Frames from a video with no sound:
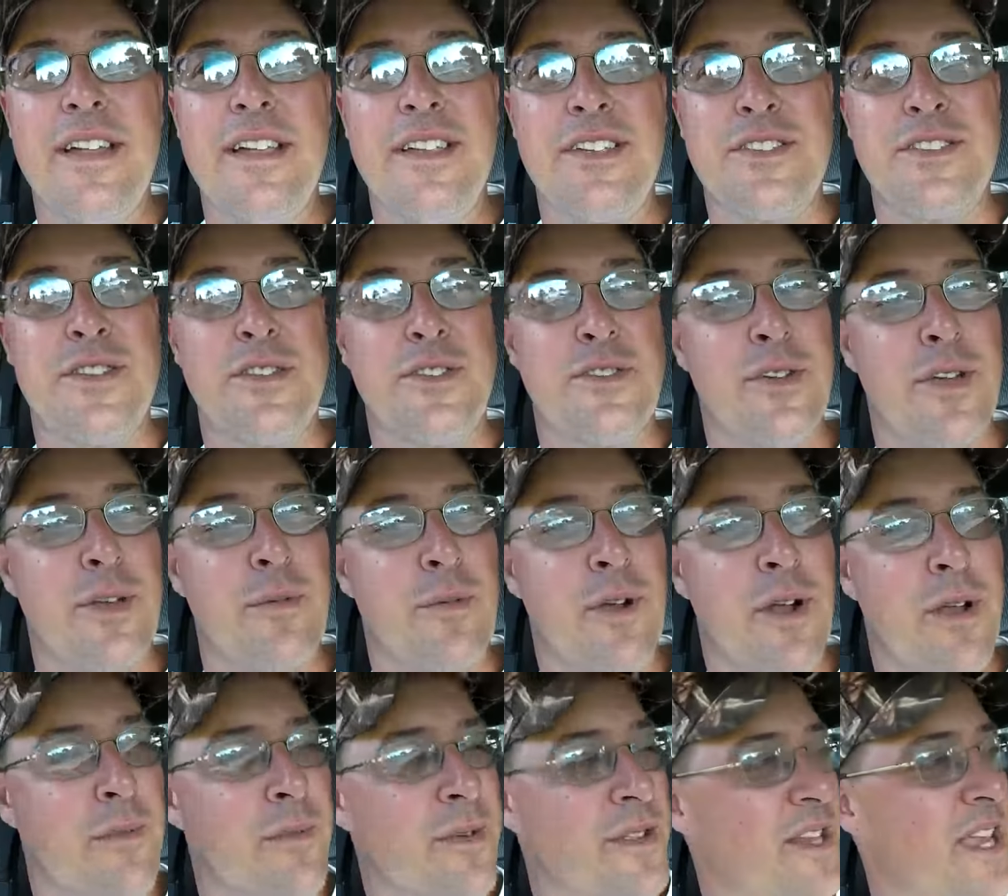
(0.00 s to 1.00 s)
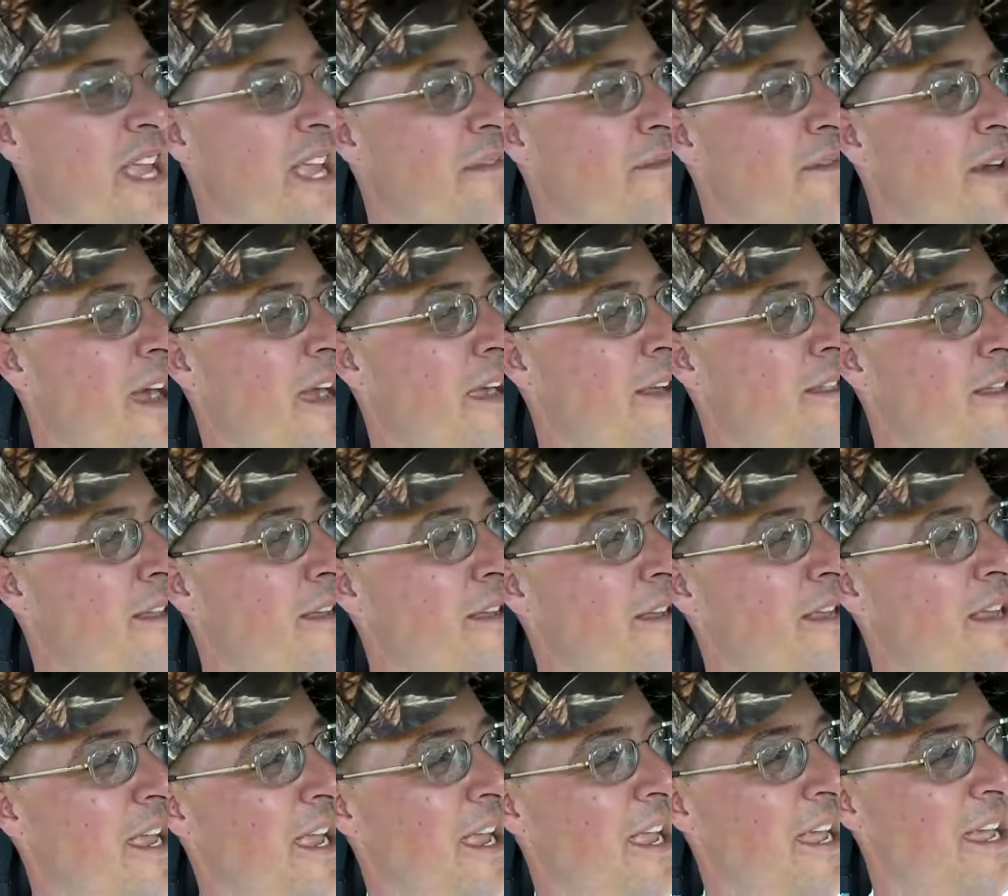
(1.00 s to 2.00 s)
just enjoyed working with Dave Ireland,
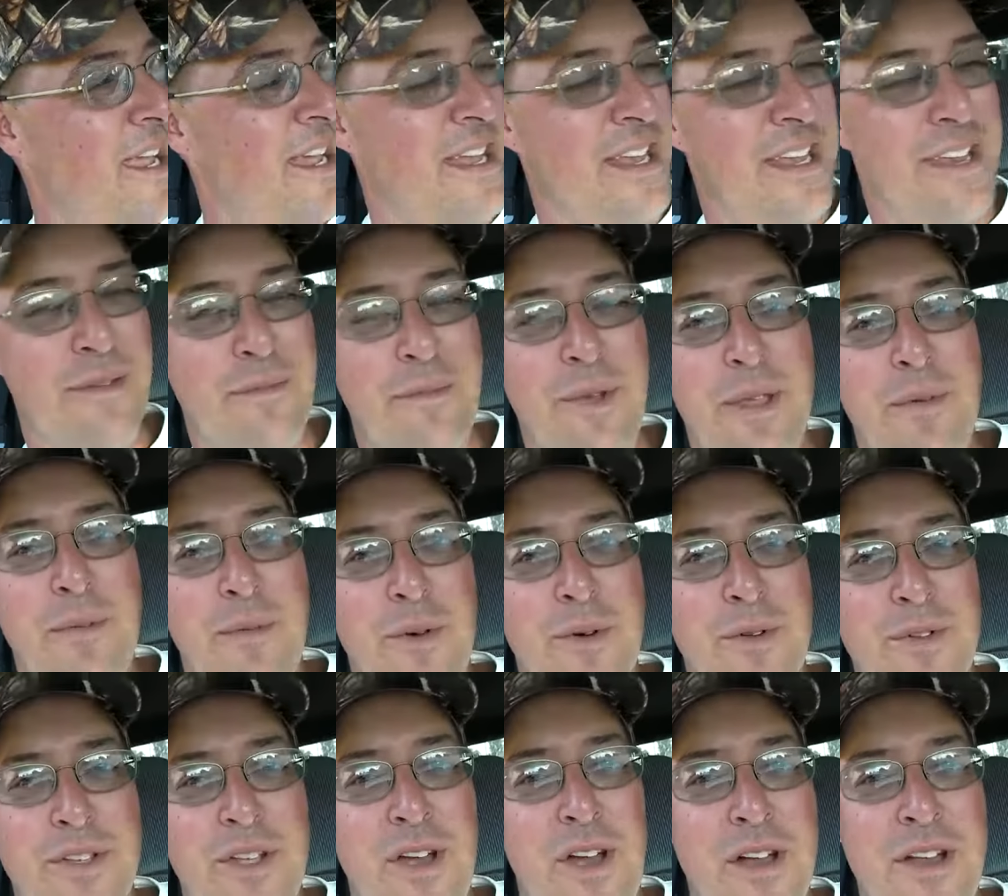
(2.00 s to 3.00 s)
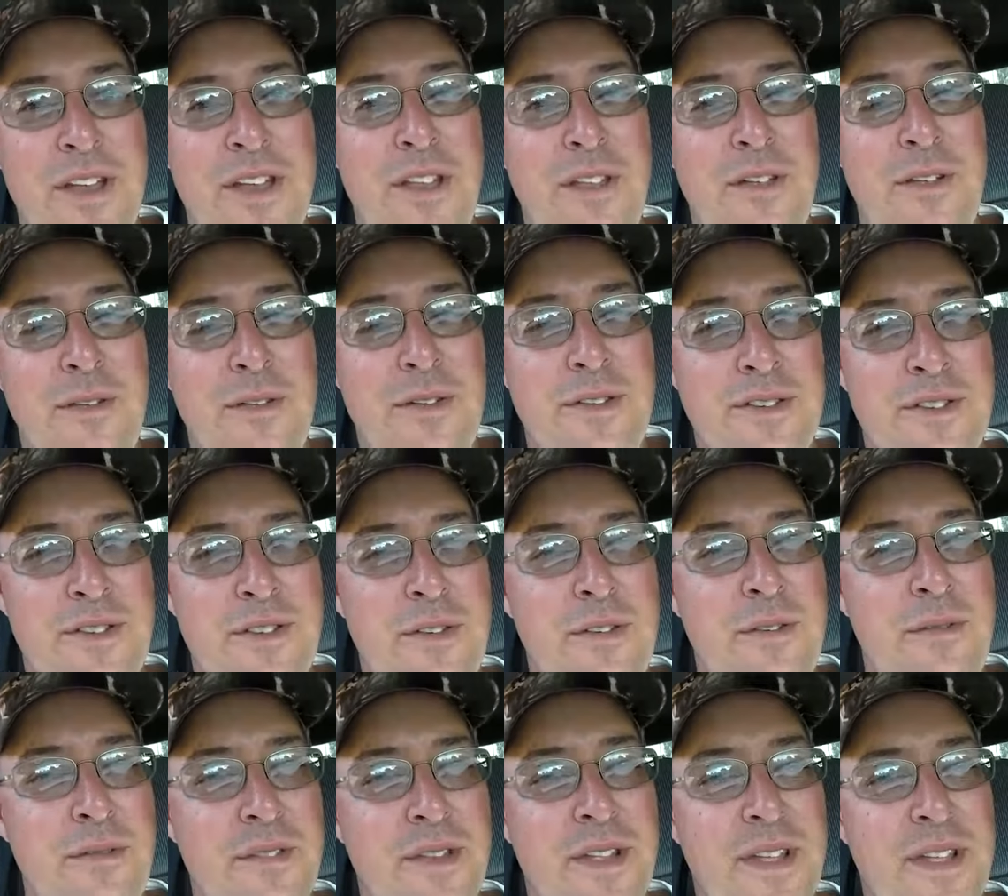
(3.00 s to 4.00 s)
and we will talk to you
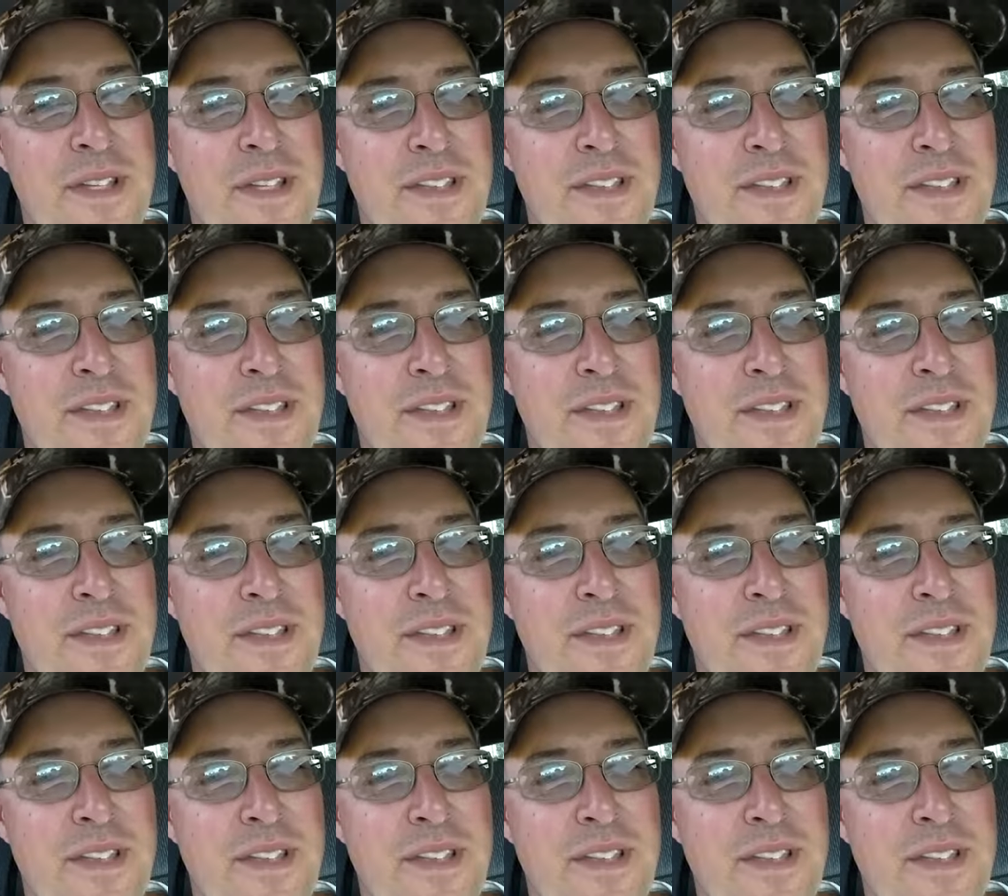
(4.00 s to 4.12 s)
soon